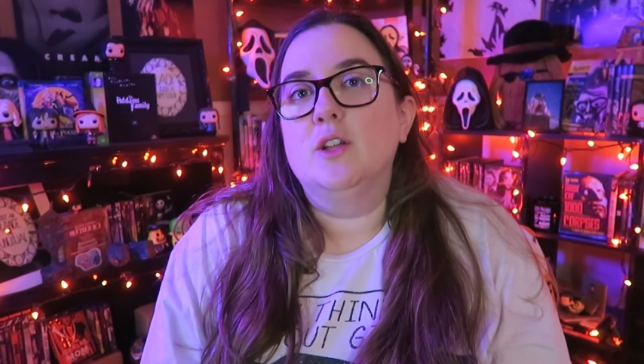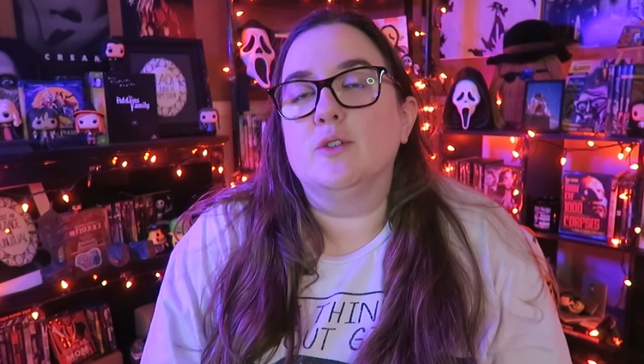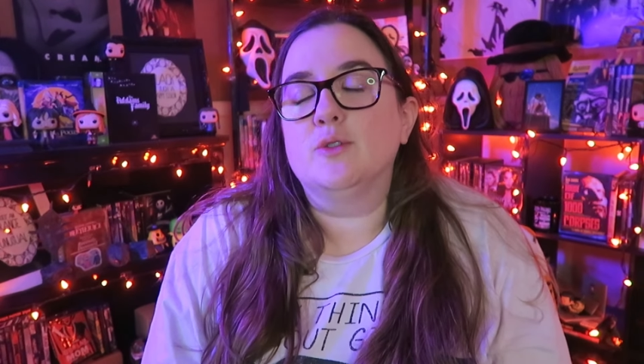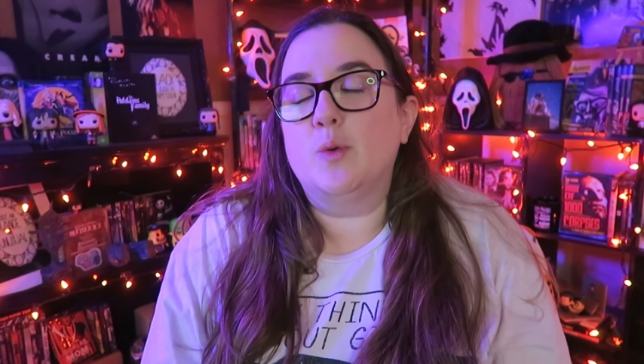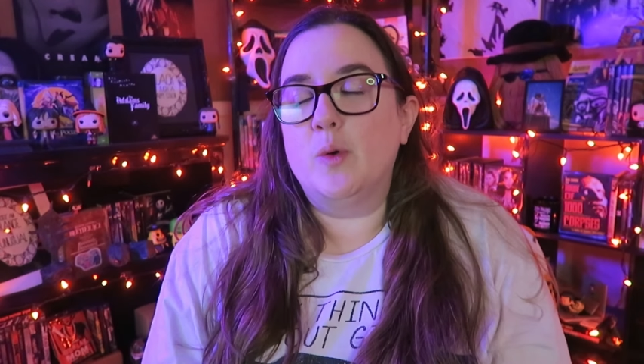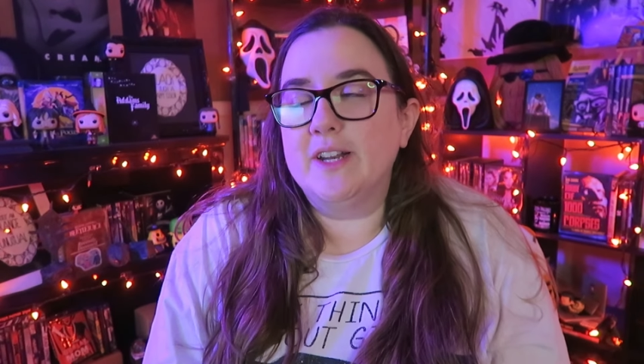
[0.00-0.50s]

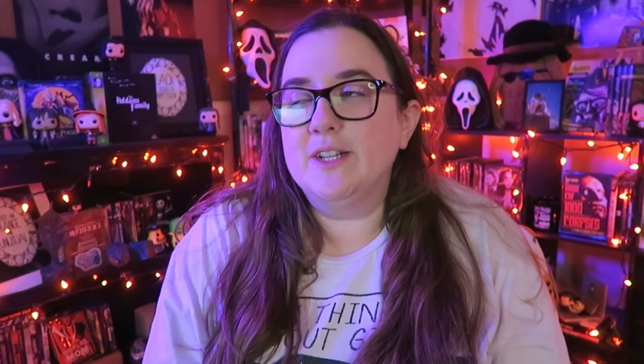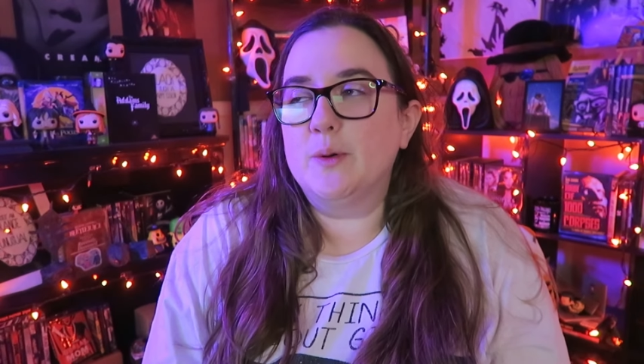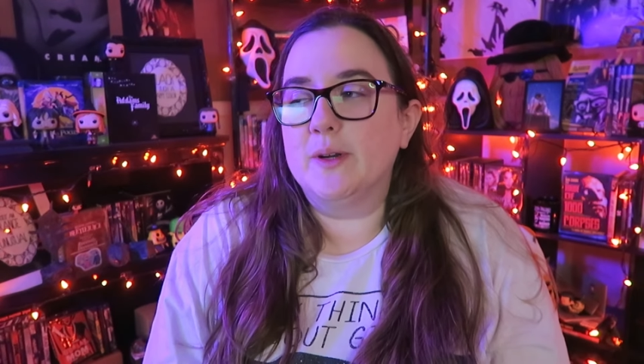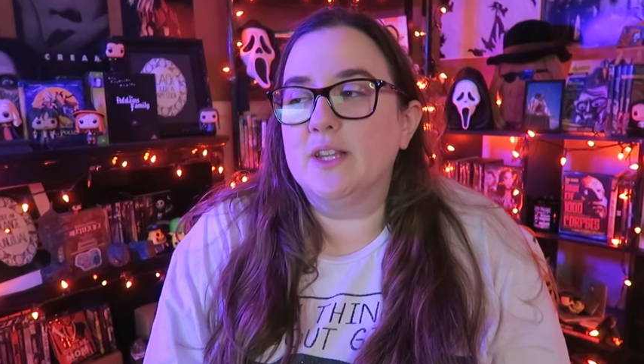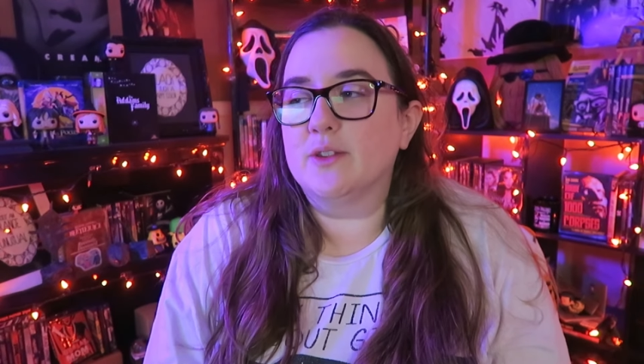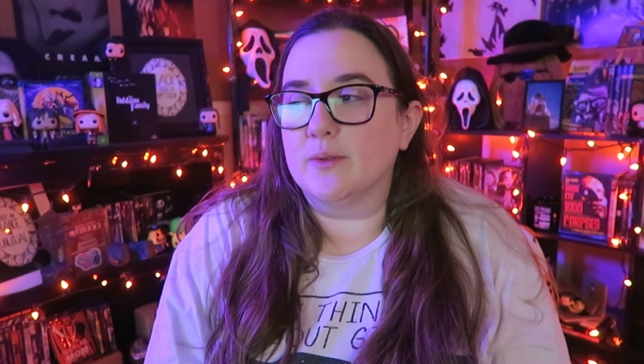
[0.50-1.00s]
So twenty
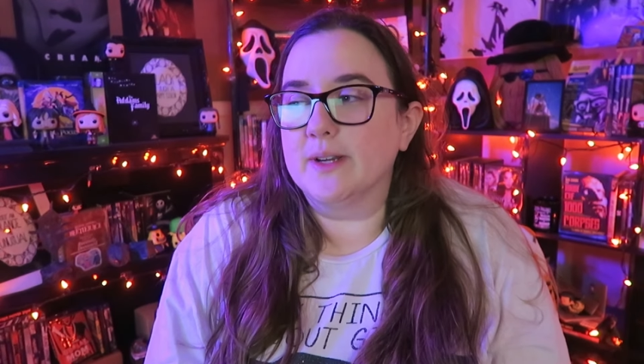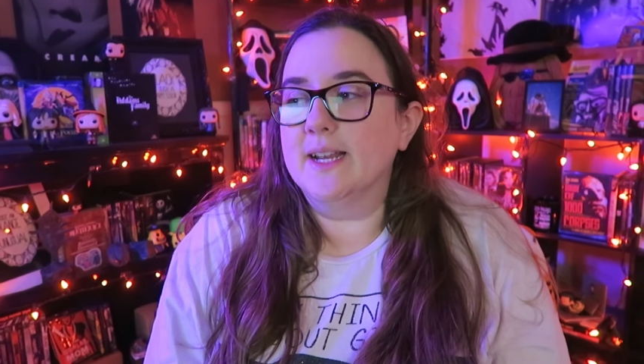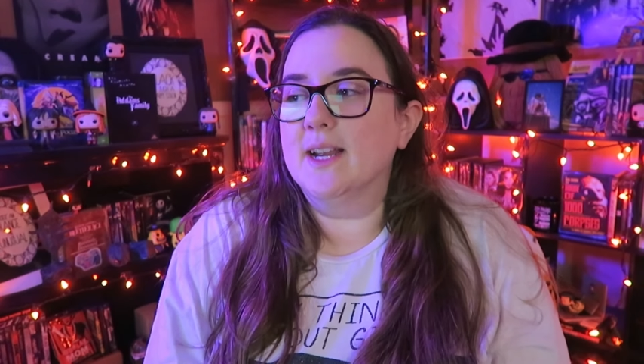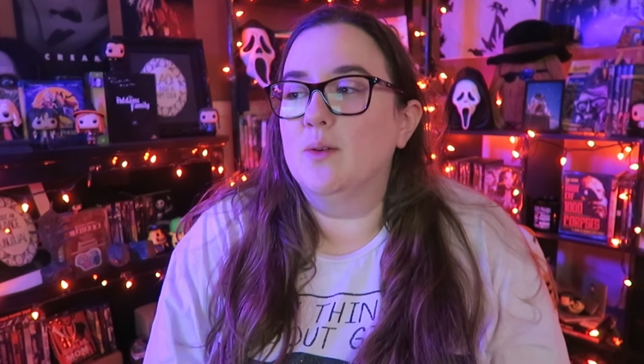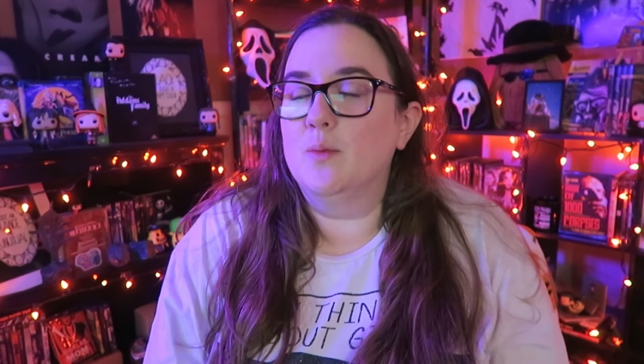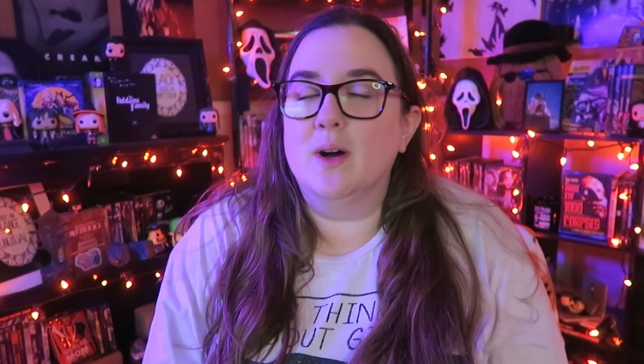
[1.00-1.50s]

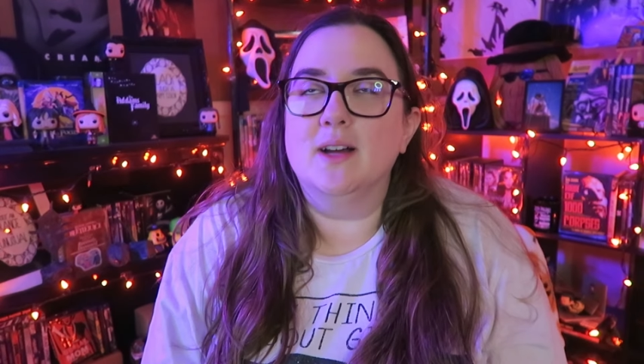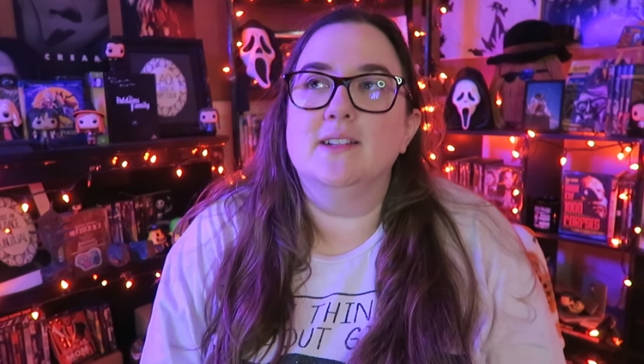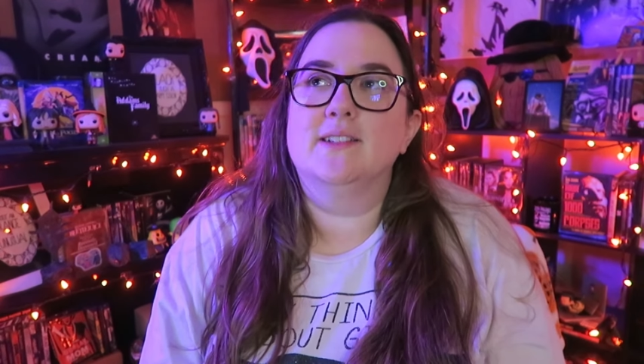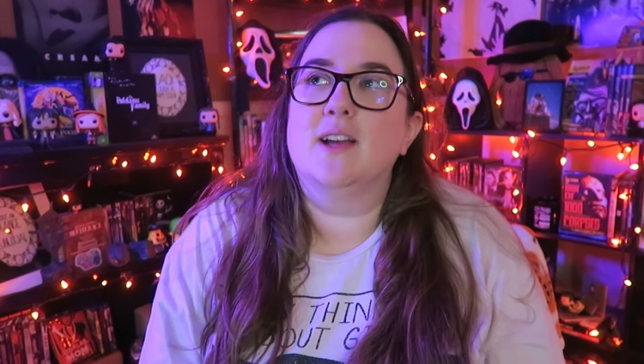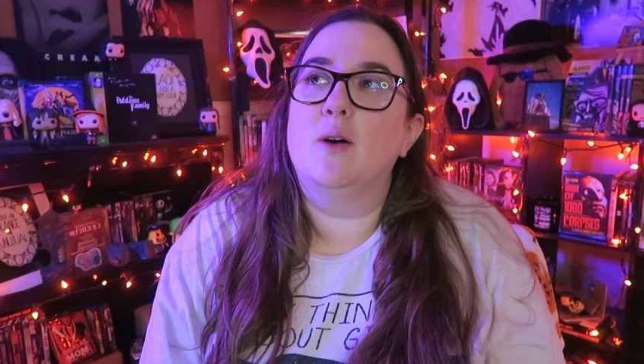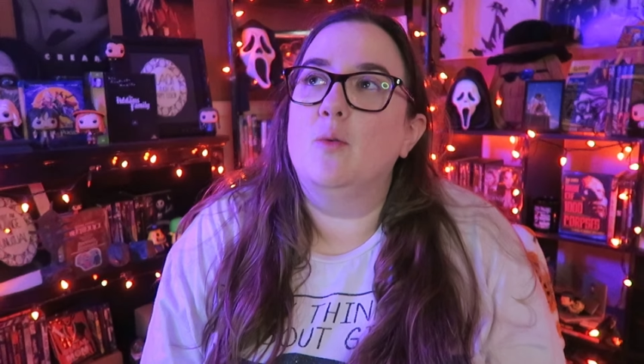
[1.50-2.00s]
twenty-three
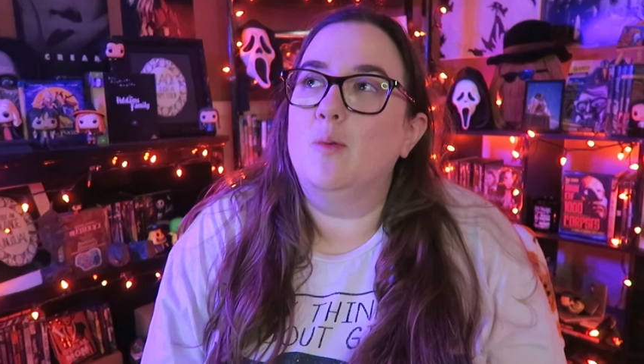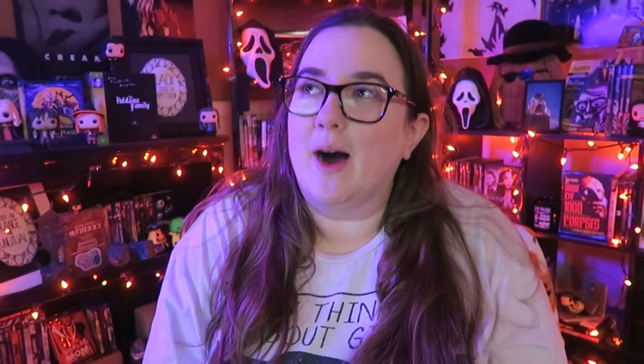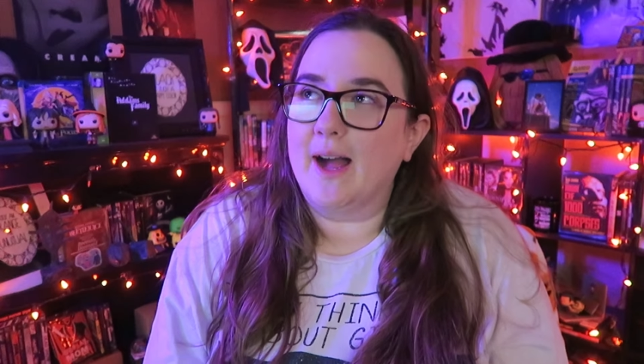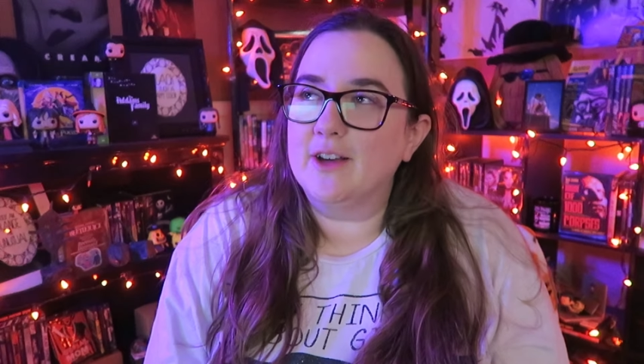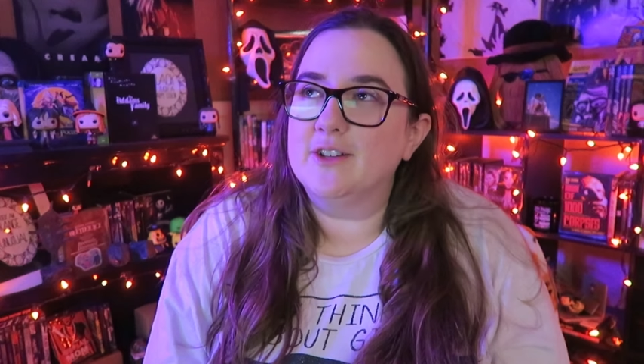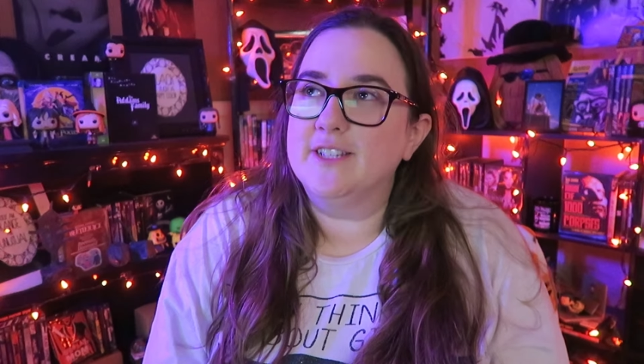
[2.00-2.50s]
was a
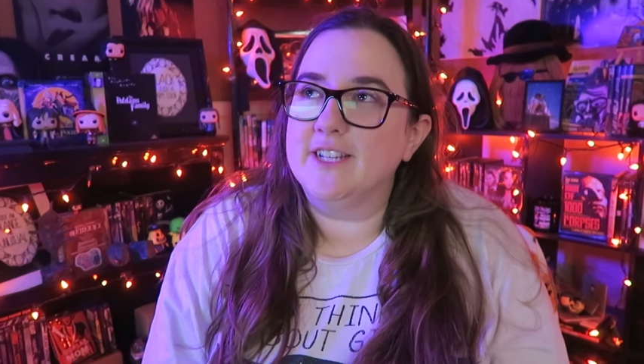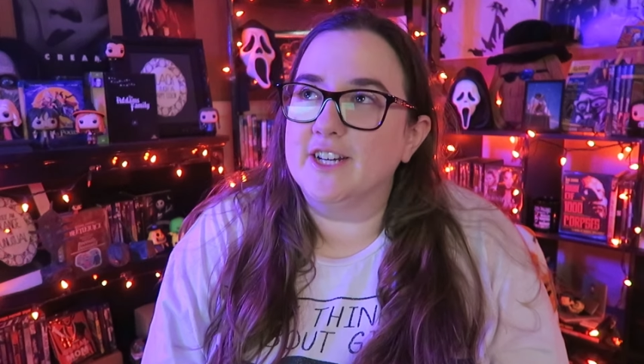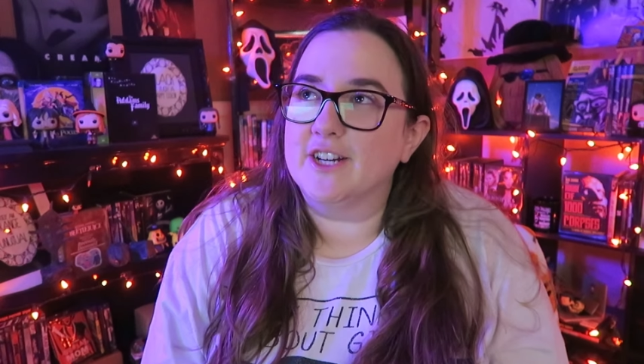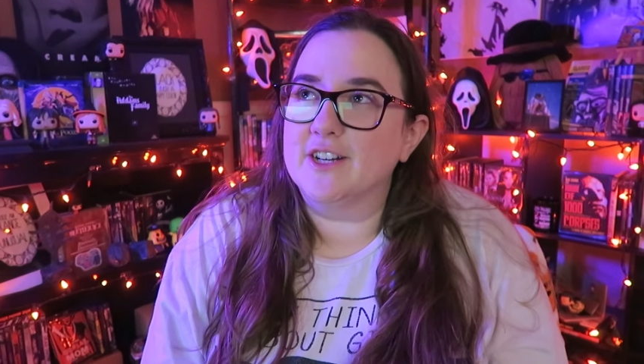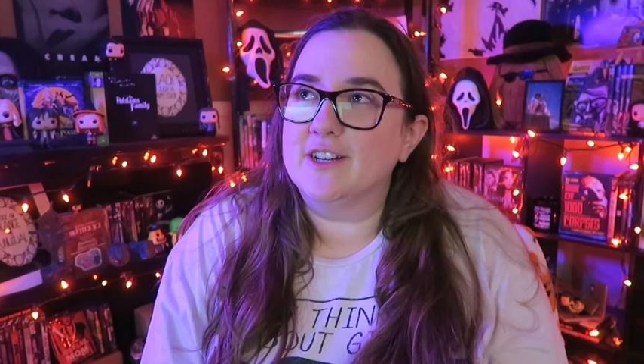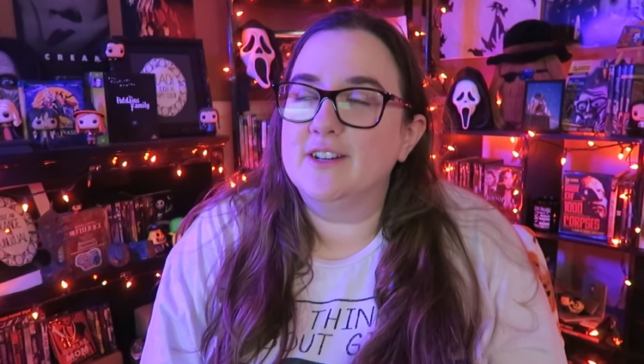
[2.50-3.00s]
wild
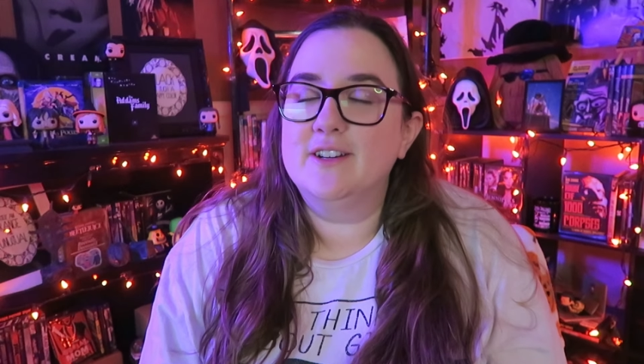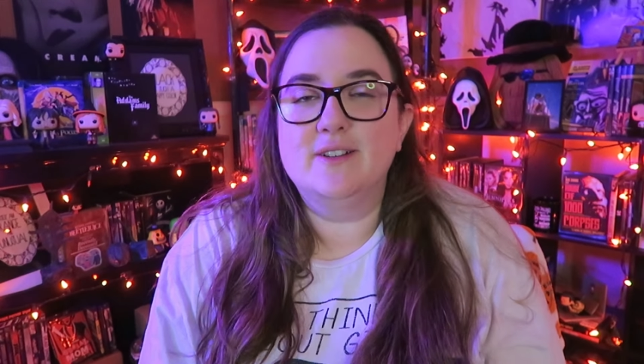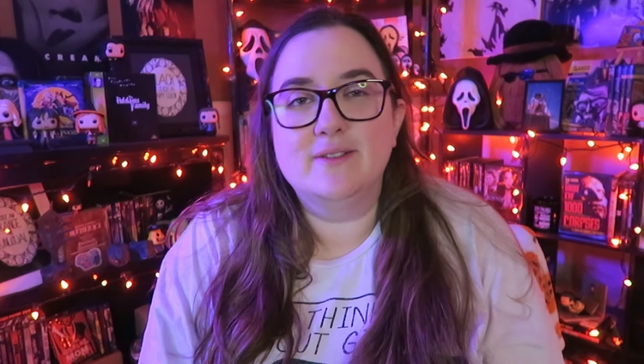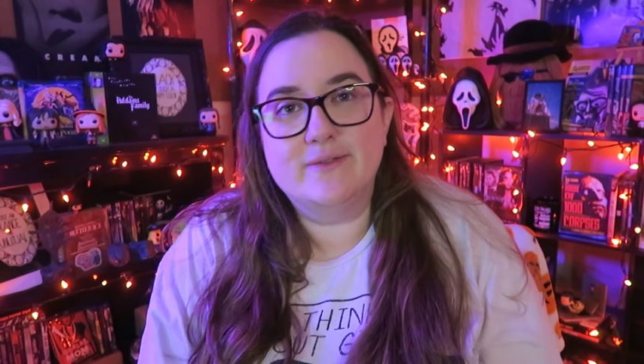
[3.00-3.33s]
year